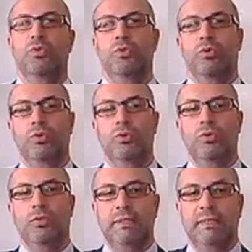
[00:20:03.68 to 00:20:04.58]

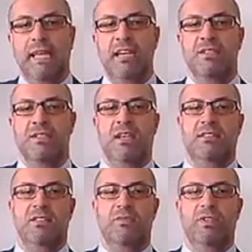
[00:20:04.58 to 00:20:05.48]
to their
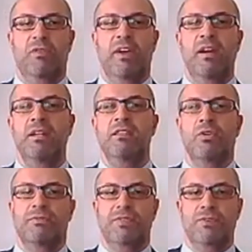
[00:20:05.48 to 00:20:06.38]
success with a variety
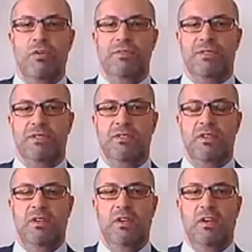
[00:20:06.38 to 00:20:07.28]
of
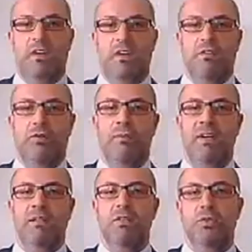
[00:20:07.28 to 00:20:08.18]
services from
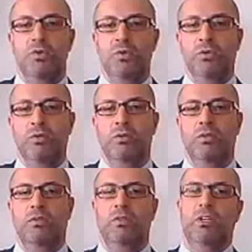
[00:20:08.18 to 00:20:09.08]
a true
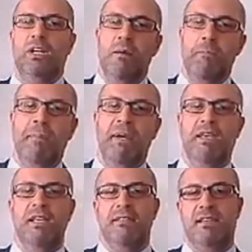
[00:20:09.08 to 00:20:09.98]

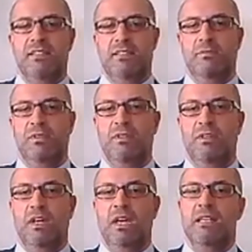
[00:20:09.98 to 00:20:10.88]
company assessment
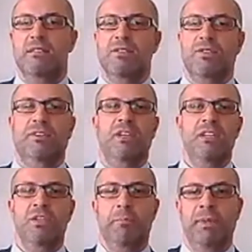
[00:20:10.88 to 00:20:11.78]
and
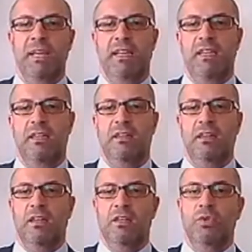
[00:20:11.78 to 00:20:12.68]
strategic
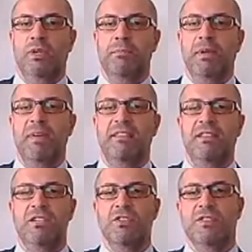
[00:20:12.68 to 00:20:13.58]
planning to
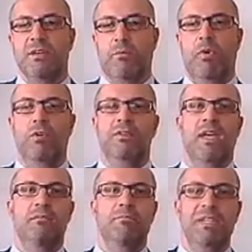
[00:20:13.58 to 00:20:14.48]
implementation support
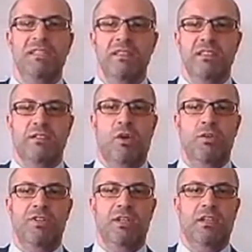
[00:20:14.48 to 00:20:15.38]
and business
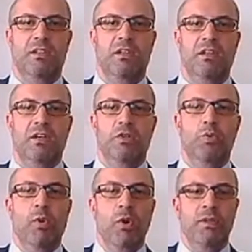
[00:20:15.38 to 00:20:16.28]
coaching
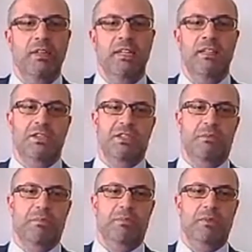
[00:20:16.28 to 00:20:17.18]
to board leadership.